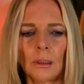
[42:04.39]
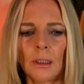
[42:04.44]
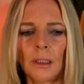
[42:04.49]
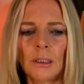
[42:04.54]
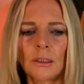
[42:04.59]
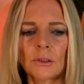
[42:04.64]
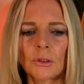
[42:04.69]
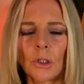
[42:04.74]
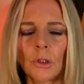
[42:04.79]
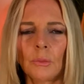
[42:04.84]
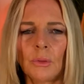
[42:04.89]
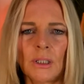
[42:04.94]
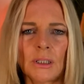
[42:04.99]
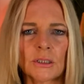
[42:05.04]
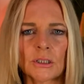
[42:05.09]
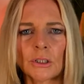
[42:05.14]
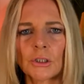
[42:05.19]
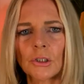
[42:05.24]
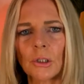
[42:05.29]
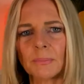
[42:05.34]
He's no need
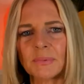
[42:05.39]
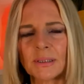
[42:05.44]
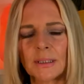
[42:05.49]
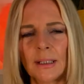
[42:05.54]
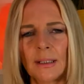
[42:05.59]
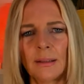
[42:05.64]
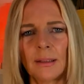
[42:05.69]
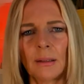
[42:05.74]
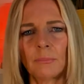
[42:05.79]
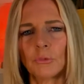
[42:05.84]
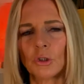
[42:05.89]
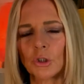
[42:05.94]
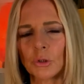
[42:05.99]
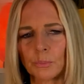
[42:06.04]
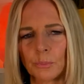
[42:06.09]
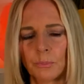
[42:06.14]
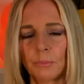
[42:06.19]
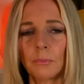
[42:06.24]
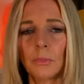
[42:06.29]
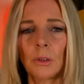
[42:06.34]
to stop seeing them, just,
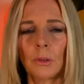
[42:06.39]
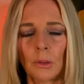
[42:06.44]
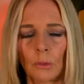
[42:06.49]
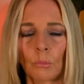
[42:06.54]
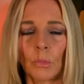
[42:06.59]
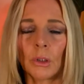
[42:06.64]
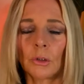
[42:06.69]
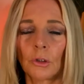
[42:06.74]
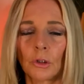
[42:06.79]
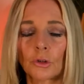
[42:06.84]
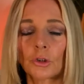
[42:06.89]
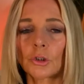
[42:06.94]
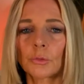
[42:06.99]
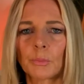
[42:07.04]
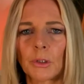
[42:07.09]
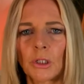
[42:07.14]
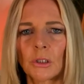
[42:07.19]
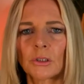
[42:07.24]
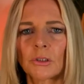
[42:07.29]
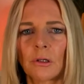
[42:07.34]
you know, well, not just
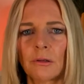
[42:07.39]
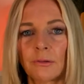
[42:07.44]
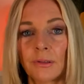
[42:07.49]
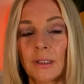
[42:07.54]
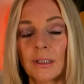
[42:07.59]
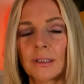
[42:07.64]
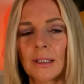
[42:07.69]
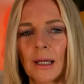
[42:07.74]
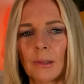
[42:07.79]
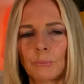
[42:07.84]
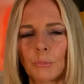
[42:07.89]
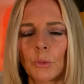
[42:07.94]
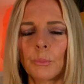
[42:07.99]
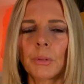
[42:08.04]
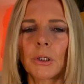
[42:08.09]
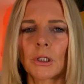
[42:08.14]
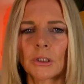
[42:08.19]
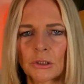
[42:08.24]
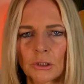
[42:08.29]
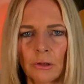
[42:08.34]
because Dorothy died, but
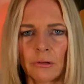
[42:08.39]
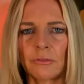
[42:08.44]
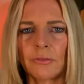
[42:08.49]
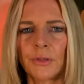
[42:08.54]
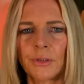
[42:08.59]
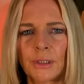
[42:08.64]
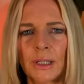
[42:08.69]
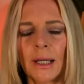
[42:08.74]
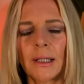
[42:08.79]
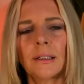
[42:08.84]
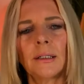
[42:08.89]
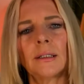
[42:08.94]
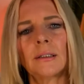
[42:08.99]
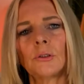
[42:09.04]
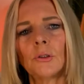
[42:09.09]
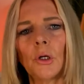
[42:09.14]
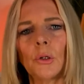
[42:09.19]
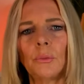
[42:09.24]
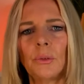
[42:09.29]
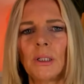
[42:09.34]
because Dorothy died, he had
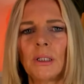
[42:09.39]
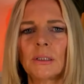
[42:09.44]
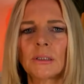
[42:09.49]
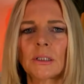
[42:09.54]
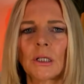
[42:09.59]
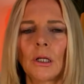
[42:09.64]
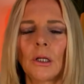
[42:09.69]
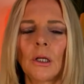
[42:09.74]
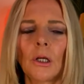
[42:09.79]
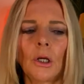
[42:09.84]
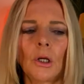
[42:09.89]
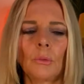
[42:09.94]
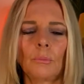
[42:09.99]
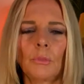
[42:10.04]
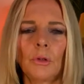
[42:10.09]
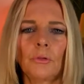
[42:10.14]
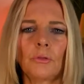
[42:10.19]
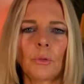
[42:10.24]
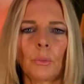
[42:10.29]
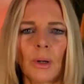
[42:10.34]
no need to
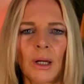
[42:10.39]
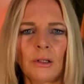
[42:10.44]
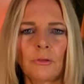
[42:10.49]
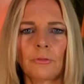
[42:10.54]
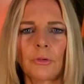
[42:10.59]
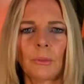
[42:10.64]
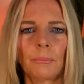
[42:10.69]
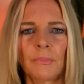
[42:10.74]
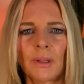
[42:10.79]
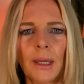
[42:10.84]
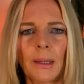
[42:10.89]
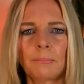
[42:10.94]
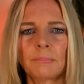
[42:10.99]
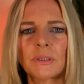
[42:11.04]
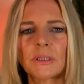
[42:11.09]
move away from them.